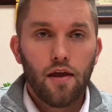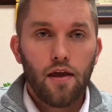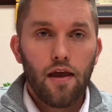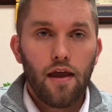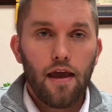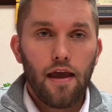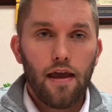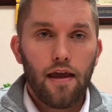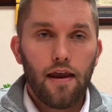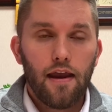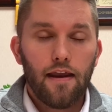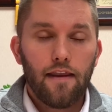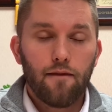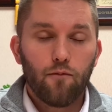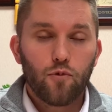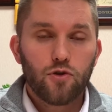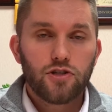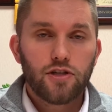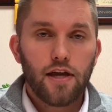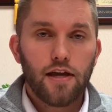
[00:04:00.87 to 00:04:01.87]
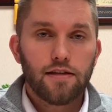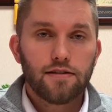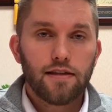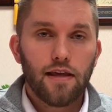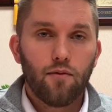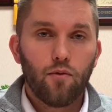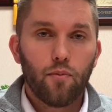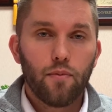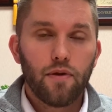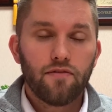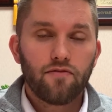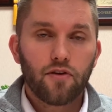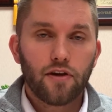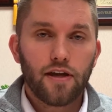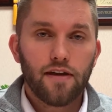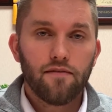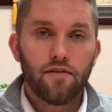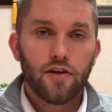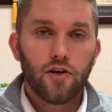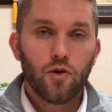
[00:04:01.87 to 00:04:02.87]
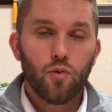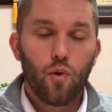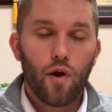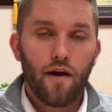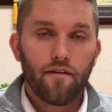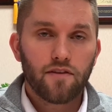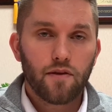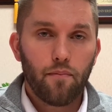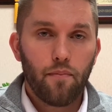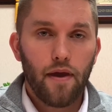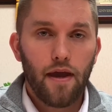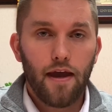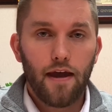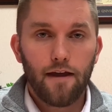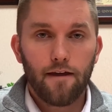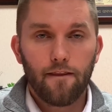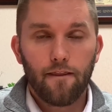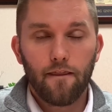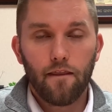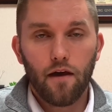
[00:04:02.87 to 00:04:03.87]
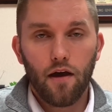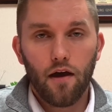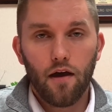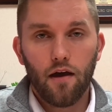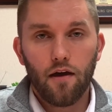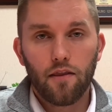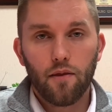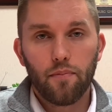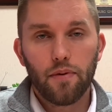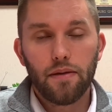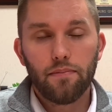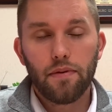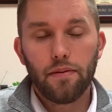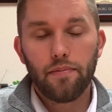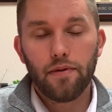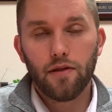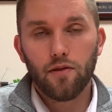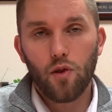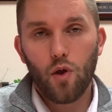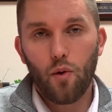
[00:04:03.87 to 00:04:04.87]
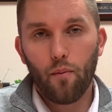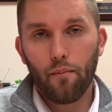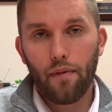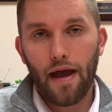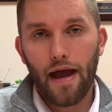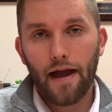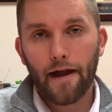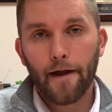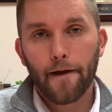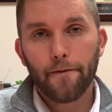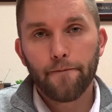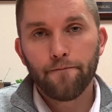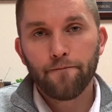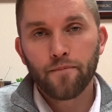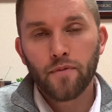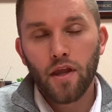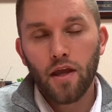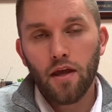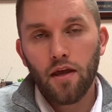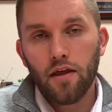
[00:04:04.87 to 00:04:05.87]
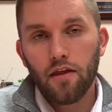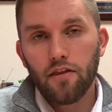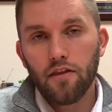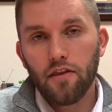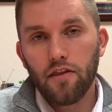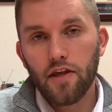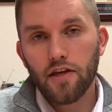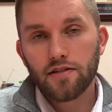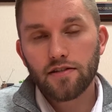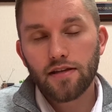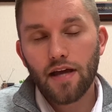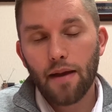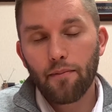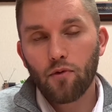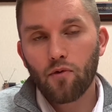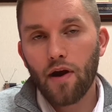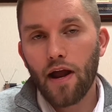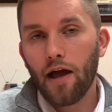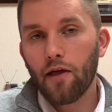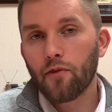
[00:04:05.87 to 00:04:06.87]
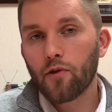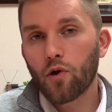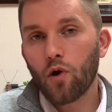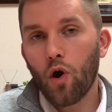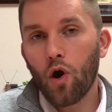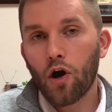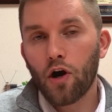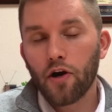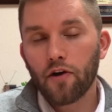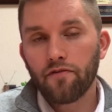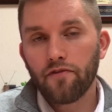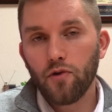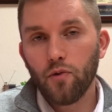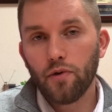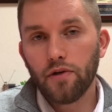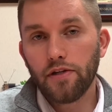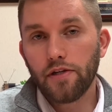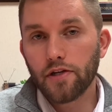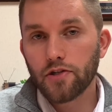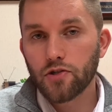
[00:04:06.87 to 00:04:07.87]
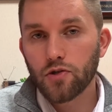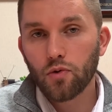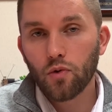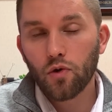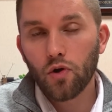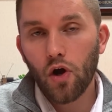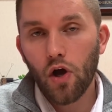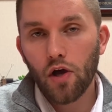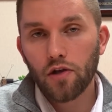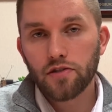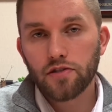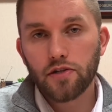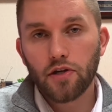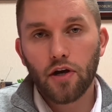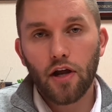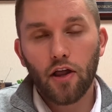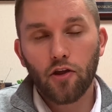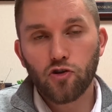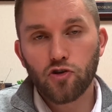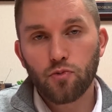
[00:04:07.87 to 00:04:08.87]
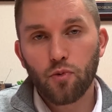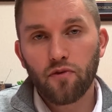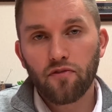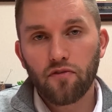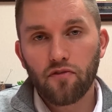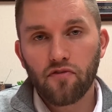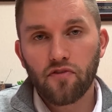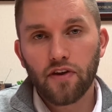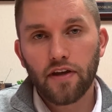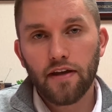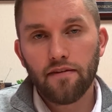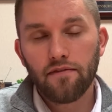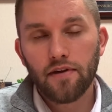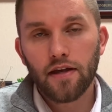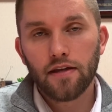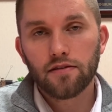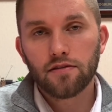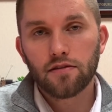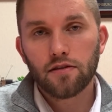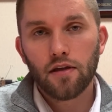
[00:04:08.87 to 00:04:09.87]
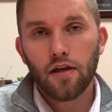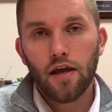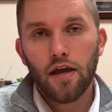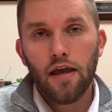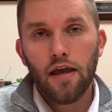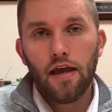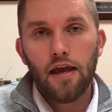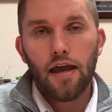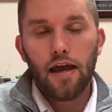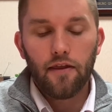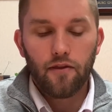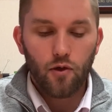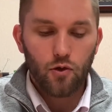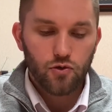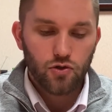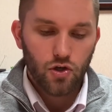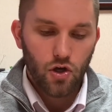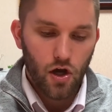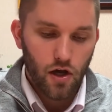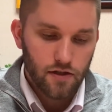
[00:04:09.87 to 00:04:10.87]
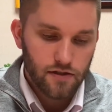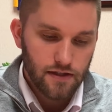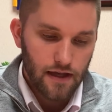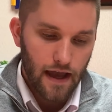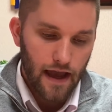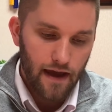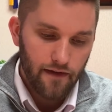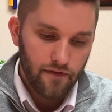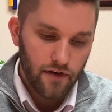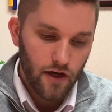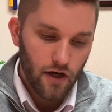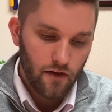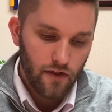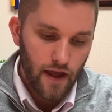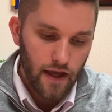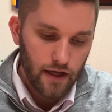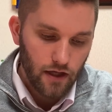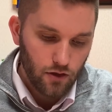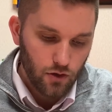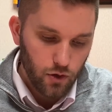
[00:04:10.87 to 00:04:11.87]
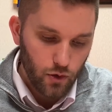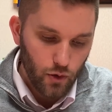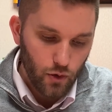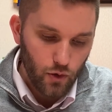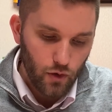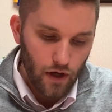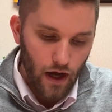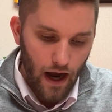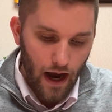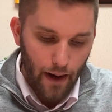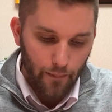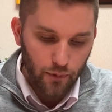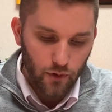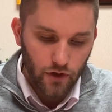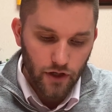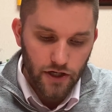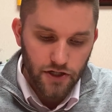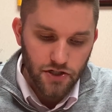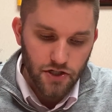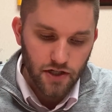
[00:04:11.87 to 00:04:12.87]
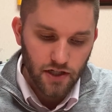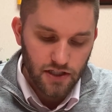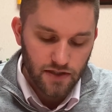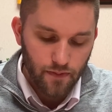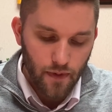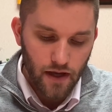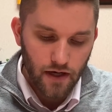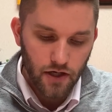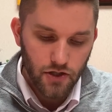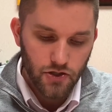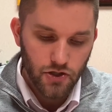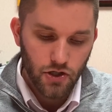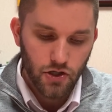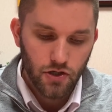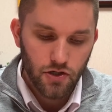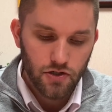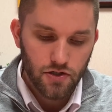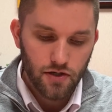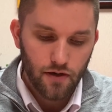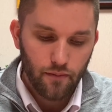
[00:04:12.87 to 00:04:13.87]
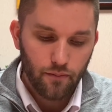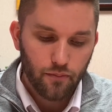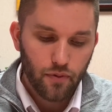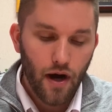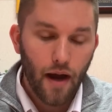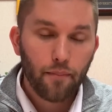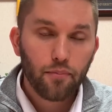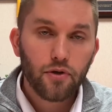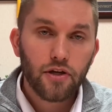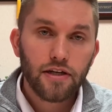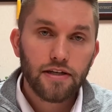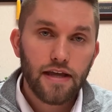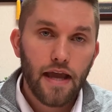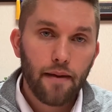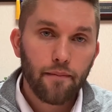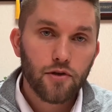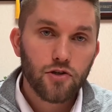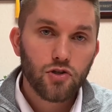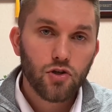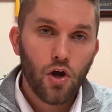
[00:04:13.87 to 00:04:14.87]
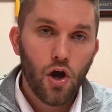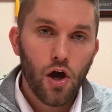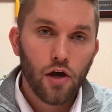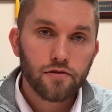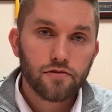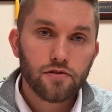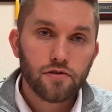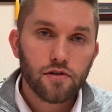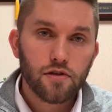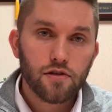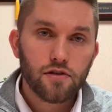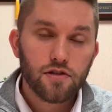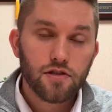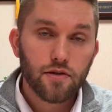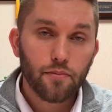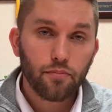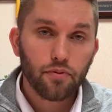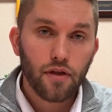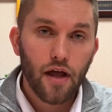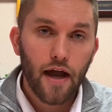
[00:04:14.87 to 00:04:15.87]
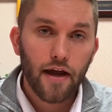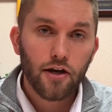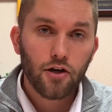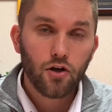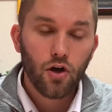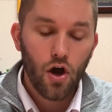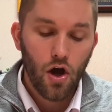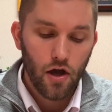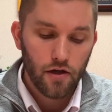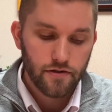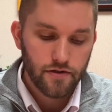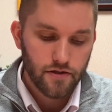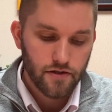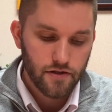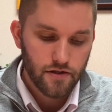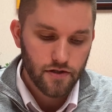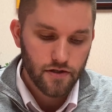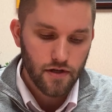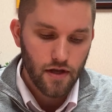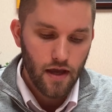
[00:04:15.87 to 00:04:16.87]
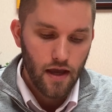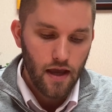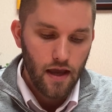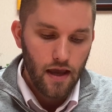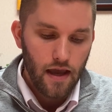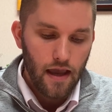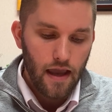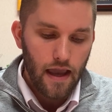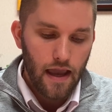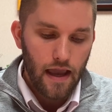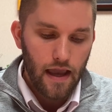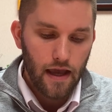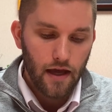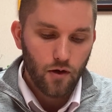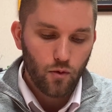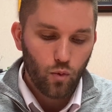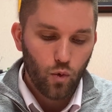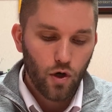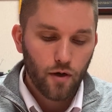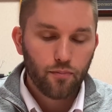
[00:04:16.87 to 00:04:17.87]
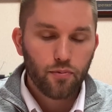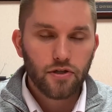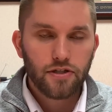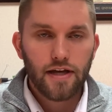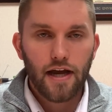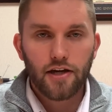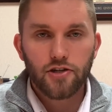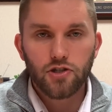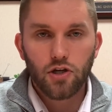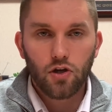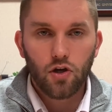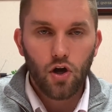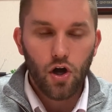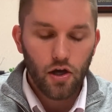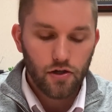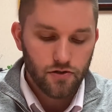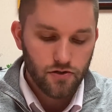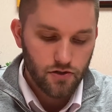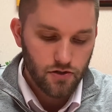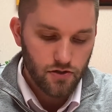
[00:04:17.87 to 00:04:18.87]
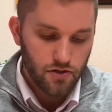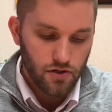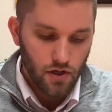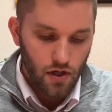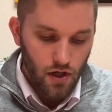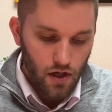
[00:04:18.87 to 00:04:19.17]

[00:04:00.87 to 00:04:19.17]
and in which case they will be forgiven and you won't have to pay the PPP loan back. This time around, there are a few additional costs that are eligible for forgiveness, and those costs I have here, they include operation expenditures, property damage costs, supplier costs, and work protection costs.